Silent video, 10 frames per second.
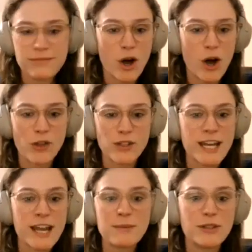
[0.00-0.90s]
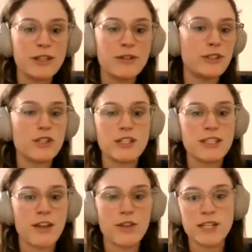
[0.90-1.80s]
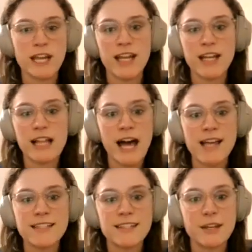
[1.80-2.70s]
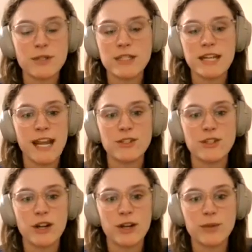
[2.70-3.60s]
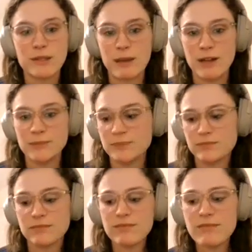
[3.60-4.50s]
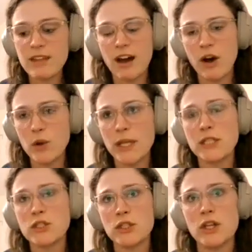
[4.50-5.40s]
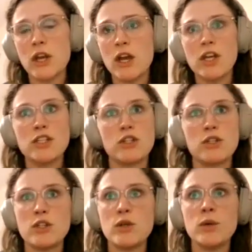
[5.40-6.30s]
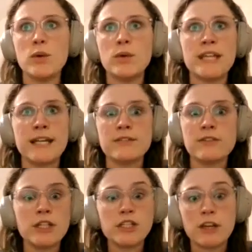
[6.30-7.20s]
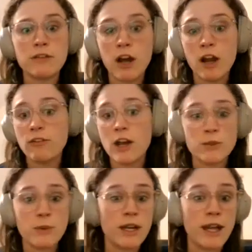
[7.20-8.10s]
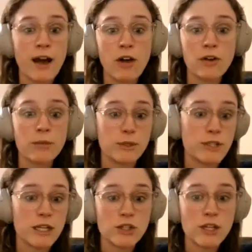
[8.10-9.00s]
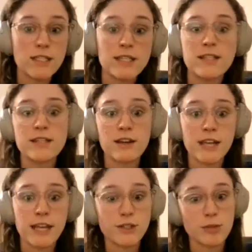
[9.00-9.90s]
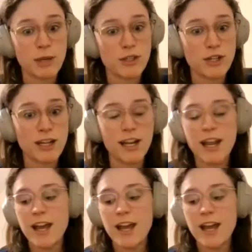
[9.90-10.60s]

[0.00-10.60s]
all the time. Literally just the other day in class, there was an answer and it was about, oh, like should you test for EGFR, ROS1, ALK mutations in this lung cancer patient?